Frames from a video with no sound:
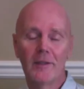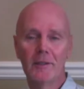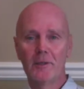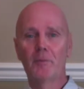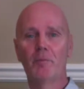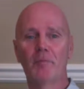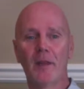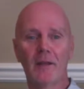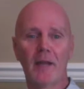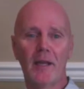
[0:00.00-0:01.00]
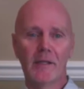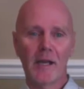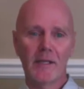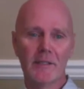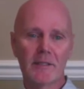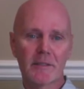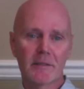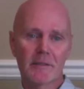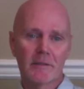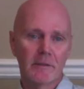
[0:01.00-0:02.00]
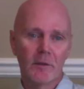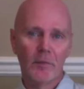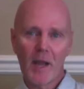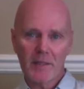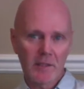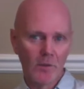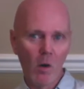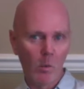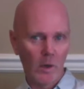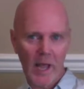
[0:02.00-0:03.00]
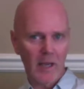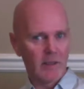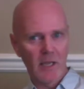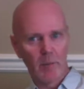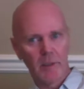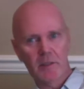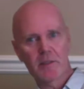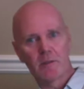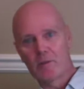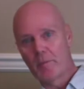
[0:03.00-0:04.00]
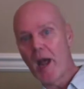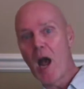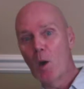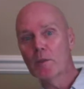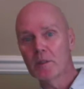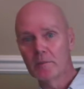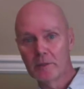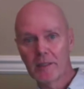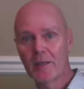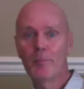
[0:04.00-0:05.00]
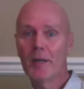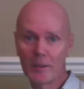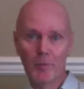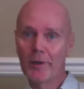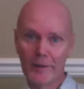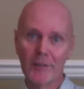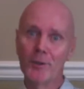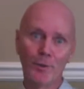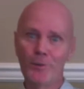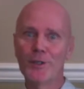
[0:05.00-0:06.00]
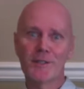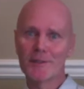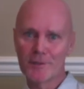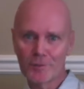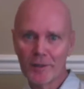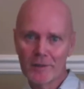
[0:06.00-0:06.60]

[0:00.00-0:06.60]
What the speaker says: And you know, that's not what academics are about. I mean, they get paid by their universities, right?